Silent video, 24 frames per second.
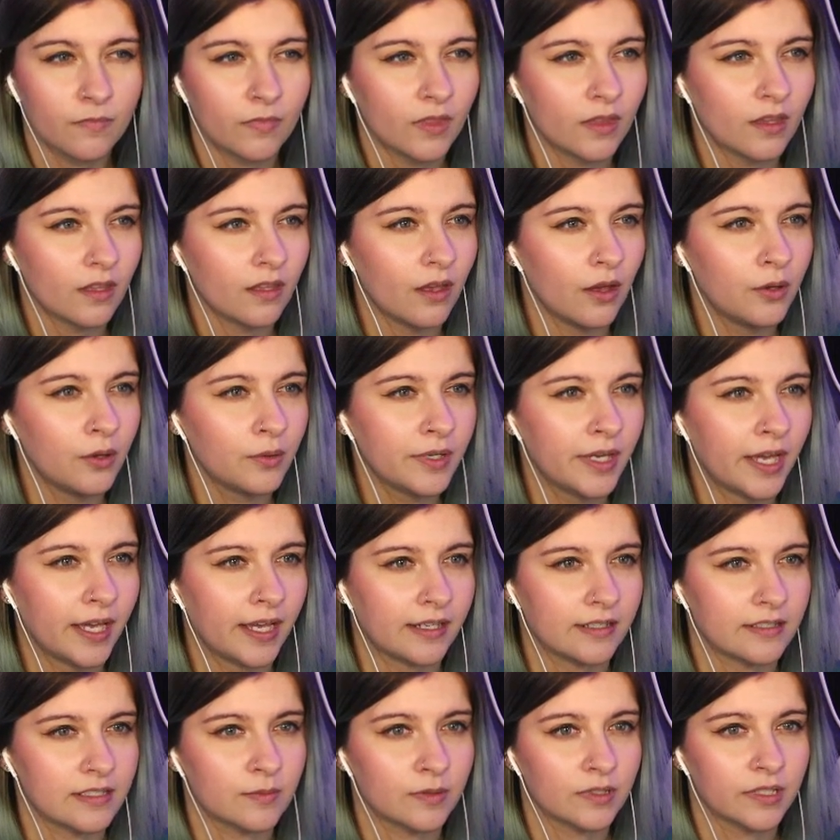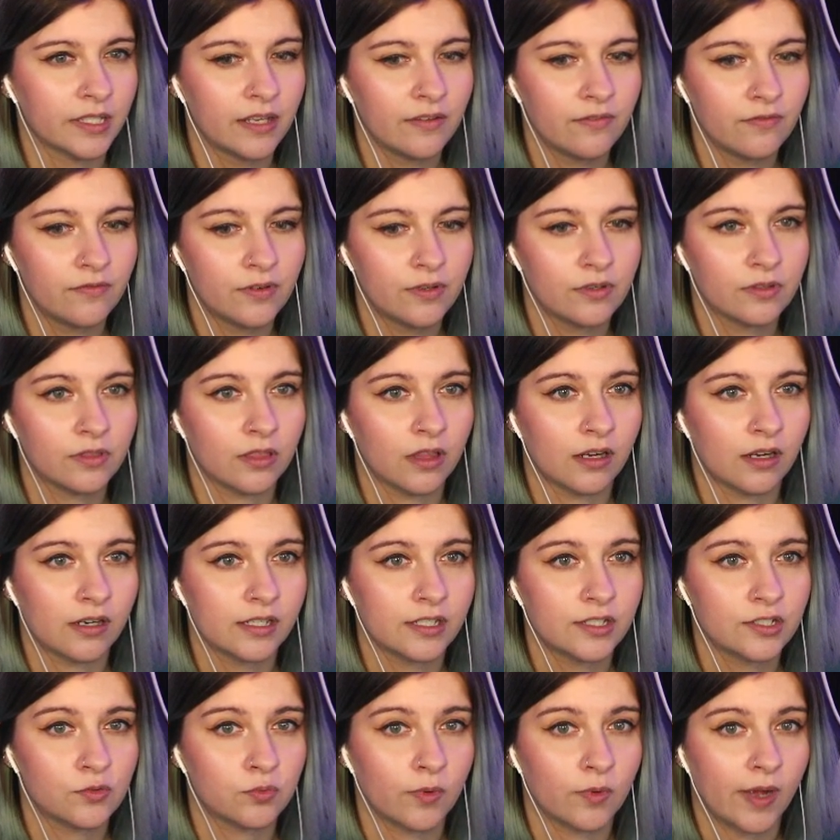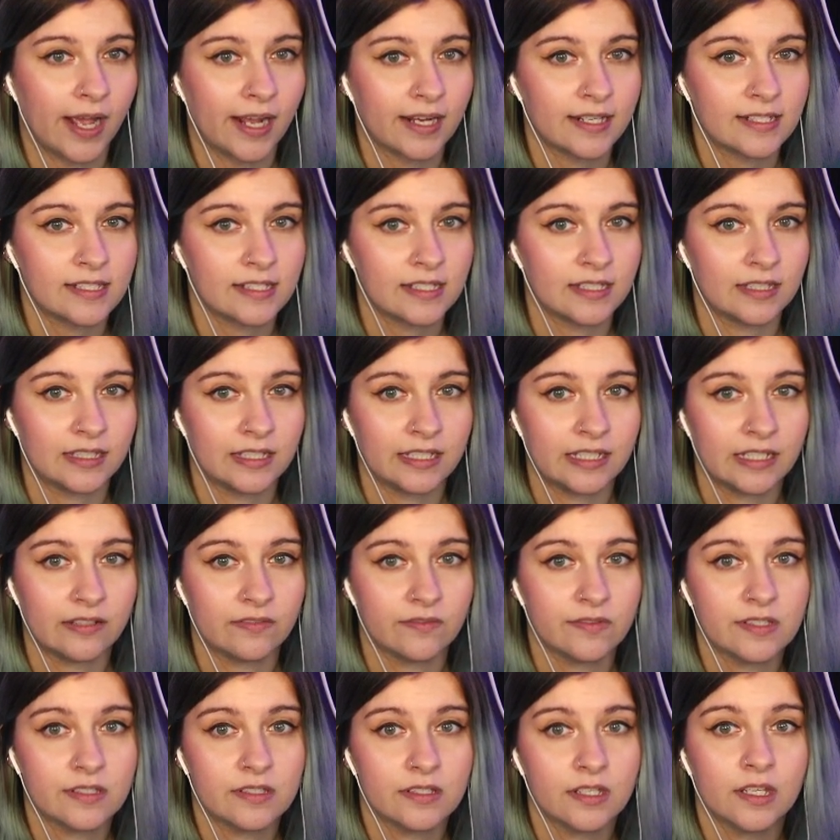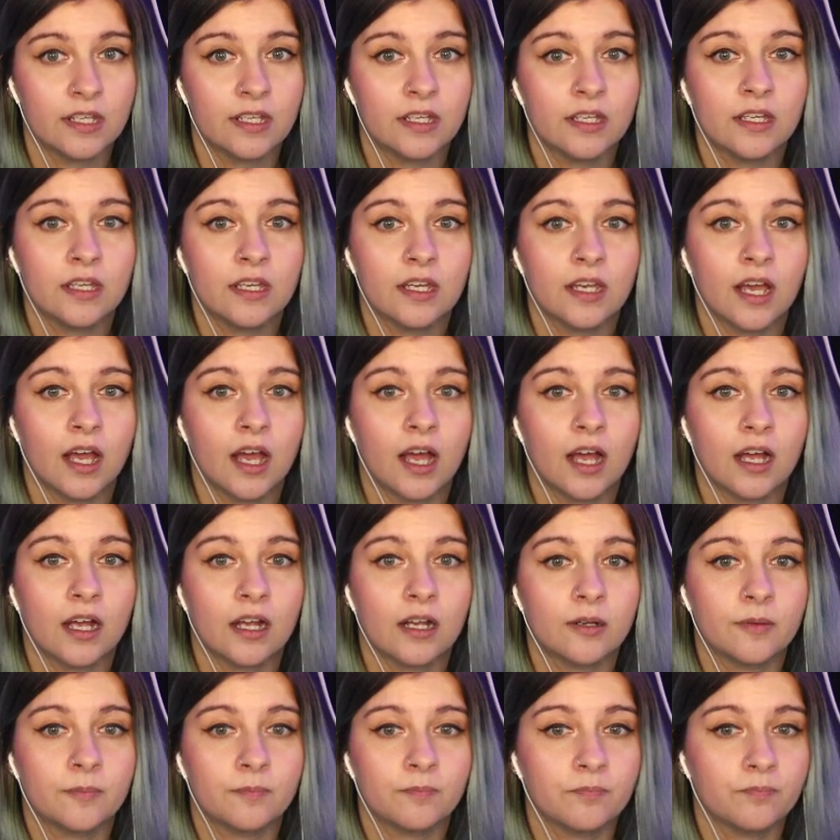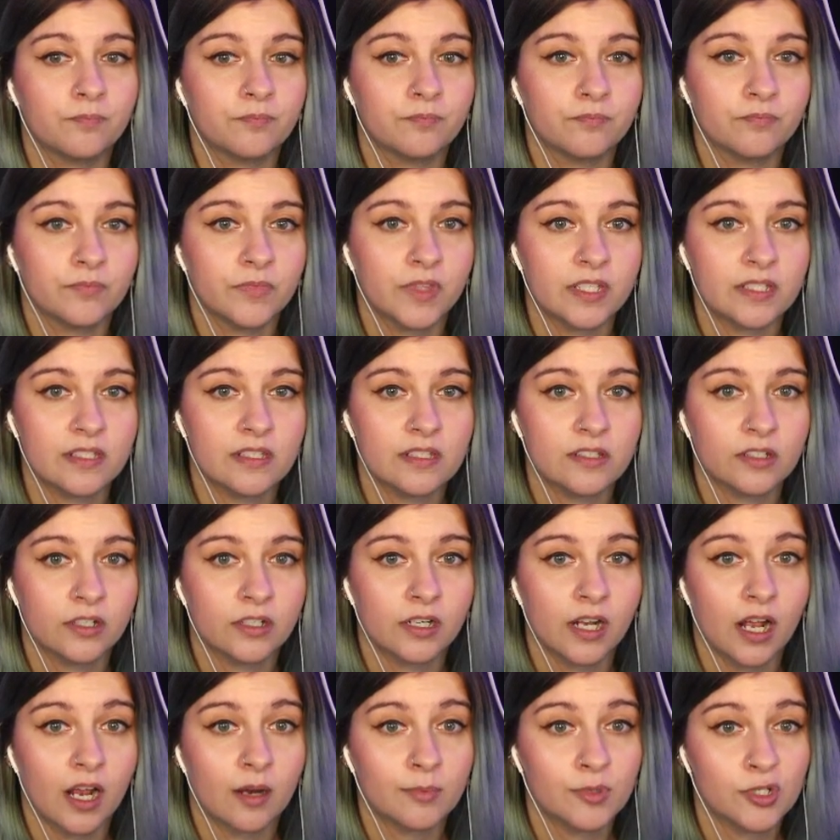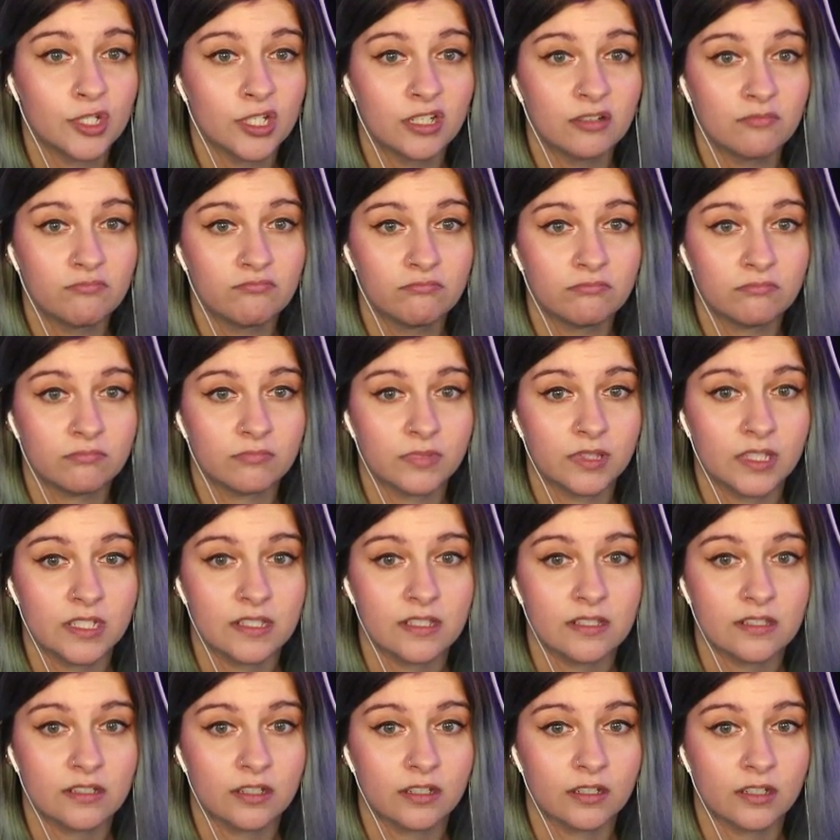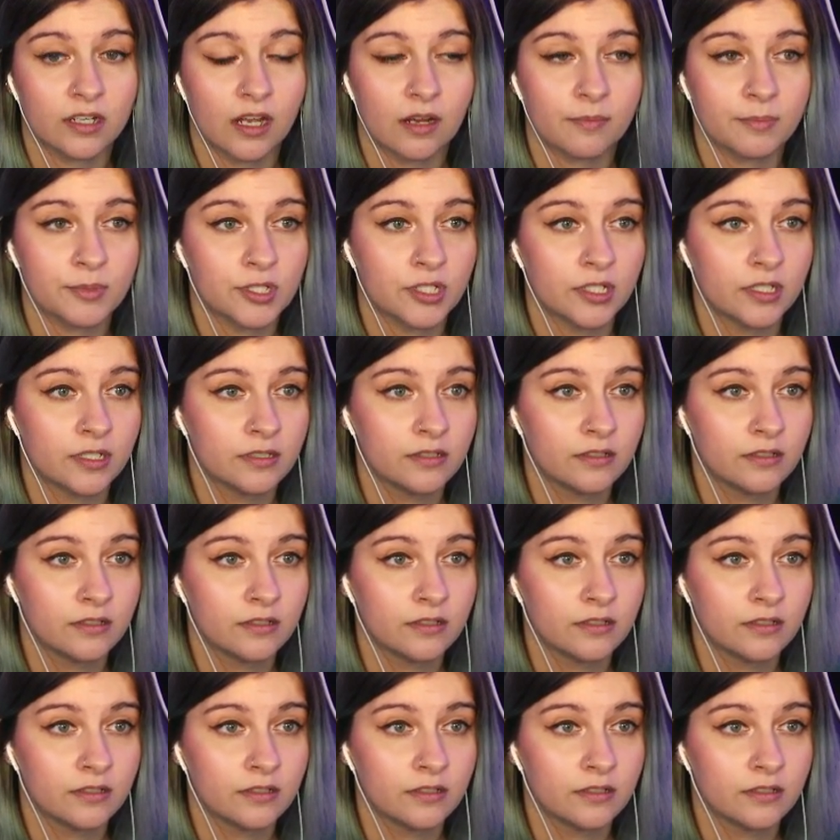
Okay, so we're looking for large, waxy leaves. This is a good option. This is a good option.